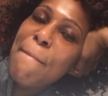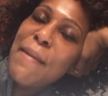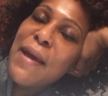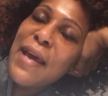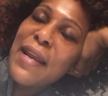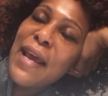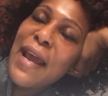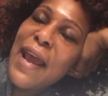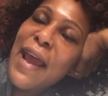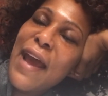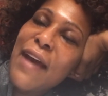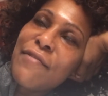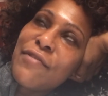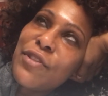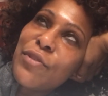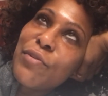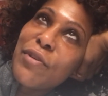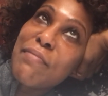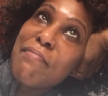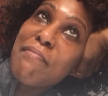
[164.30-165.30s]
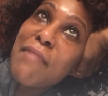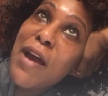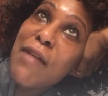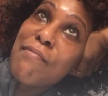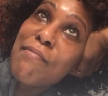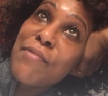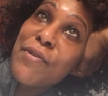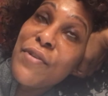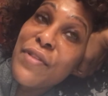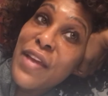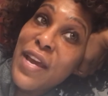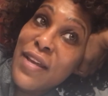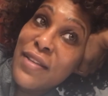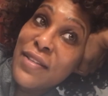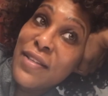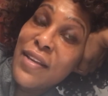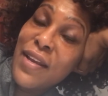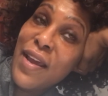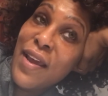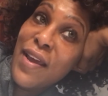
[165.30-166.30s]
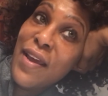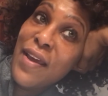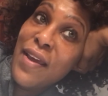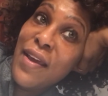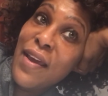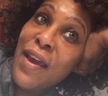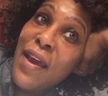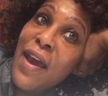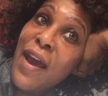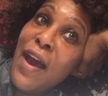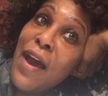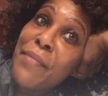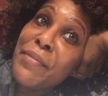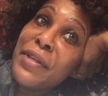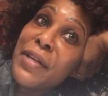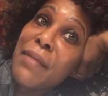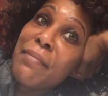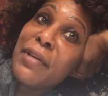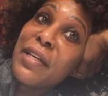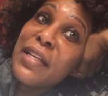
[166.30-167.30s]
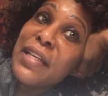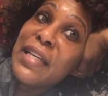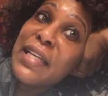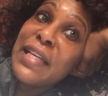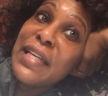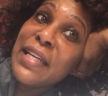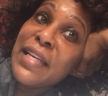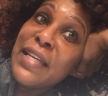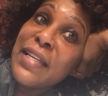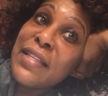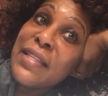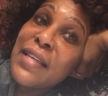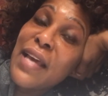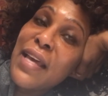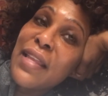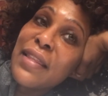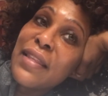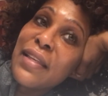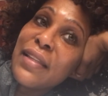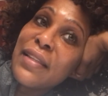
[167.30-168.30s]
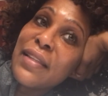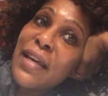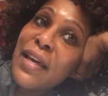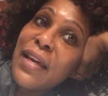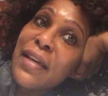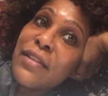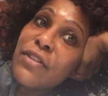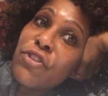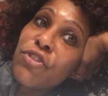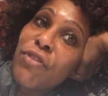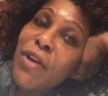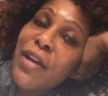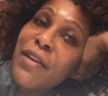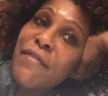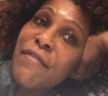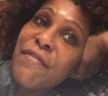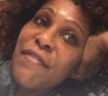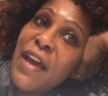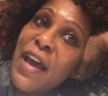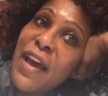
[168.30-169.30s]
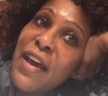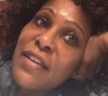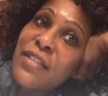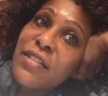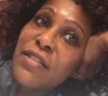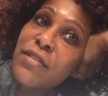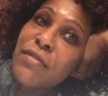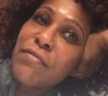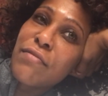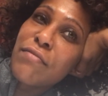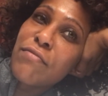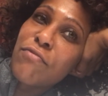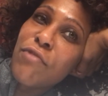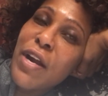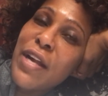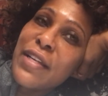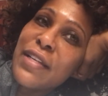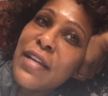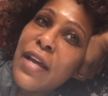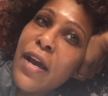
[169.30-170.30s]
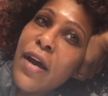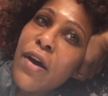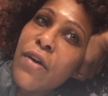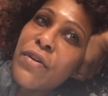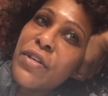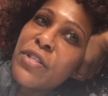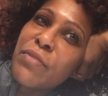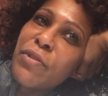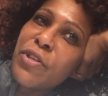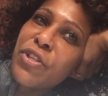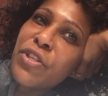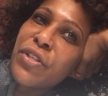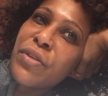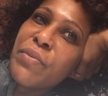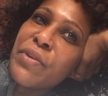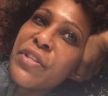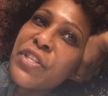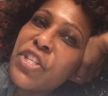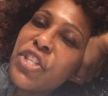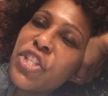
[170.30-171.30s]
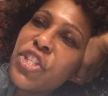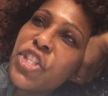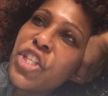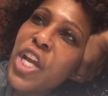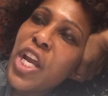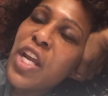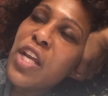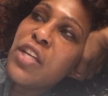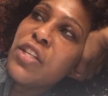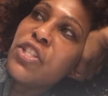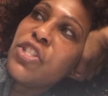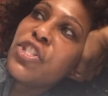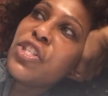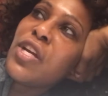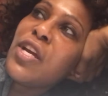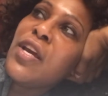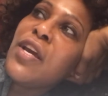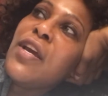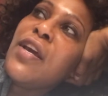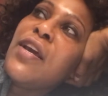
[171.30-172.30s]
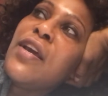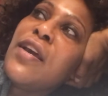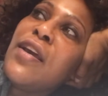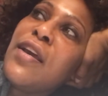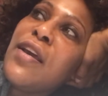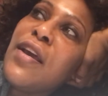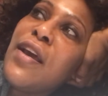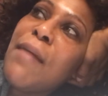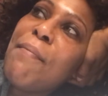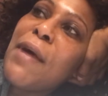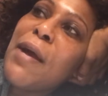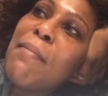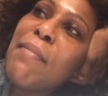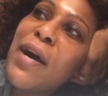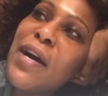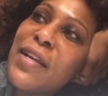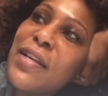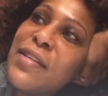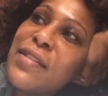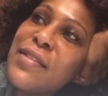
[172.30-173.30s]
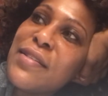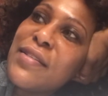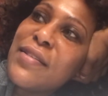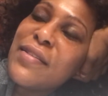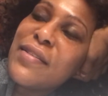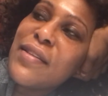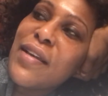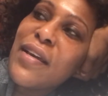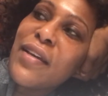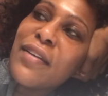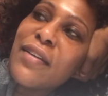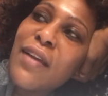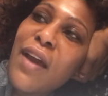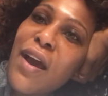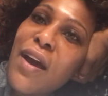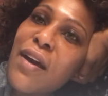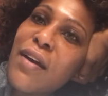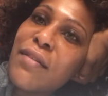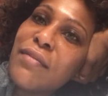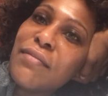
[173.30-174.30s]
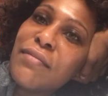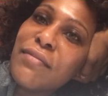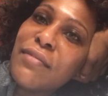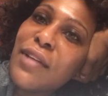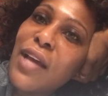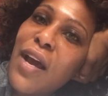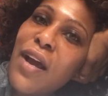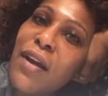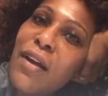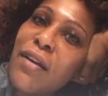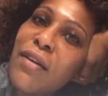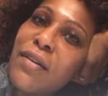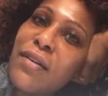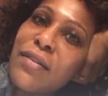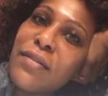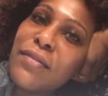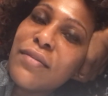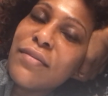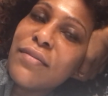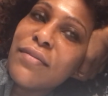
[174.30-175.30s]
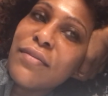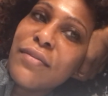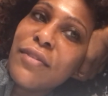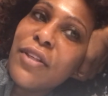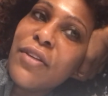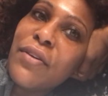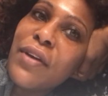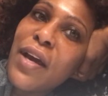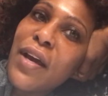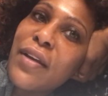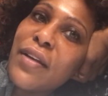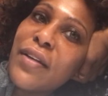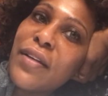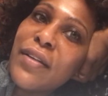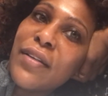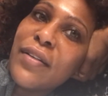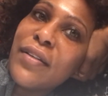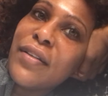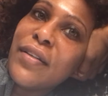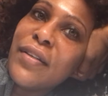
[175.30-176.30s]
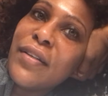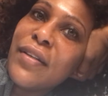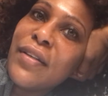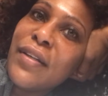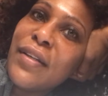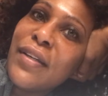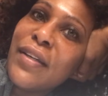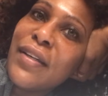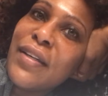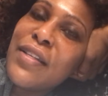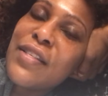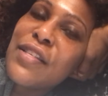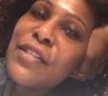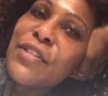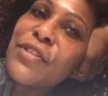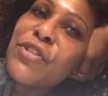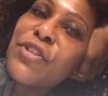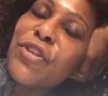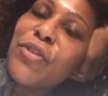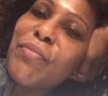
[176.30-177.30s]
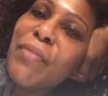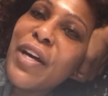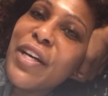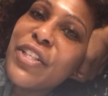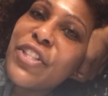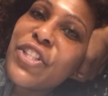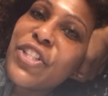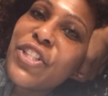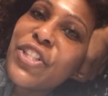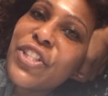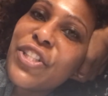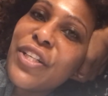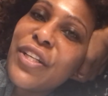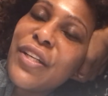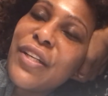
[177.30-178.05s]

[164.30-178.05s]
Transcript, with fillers: And I have to remember that today. I mean, I'm going to eat. I think that trying to fast right now, especially with this change, my body's like, nah, nah, girl. You gotta, it's a little too much.